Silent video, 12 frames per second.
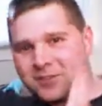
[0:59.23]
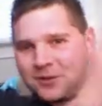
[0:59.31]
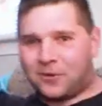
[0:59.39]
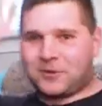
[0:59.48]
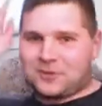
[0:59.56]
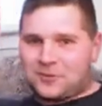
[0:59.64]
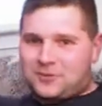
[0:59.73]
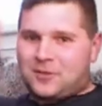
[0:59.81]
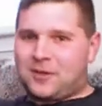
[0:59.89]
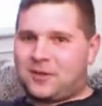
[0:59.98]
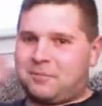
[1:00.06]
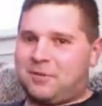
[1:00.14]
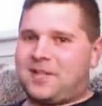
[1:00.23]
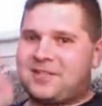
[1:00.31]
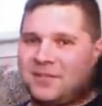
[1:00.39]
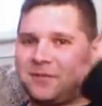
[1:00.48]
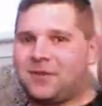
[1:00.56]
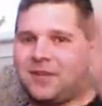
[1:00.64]
like, all this
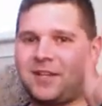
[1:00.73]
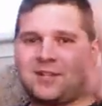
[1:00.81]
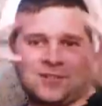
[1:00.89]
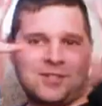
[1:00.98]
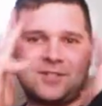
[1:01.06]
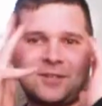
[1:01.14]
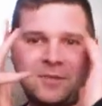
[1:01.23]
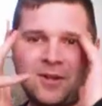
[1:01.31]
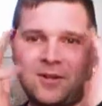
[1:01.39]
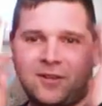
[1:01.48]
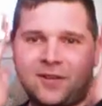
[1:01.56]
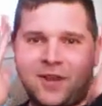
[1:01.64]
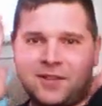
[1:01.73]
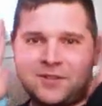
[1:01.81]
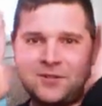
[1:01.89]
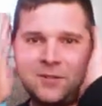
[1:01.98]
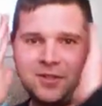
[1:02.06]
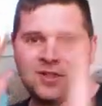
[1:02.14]
plates and everything, and she's in the middle, and
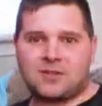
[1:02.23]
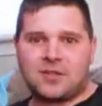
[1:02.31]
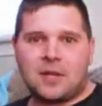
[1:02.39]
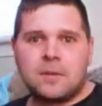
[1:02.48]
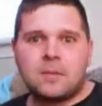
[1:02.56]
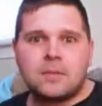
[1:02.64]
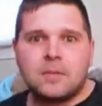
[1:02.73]
they do this.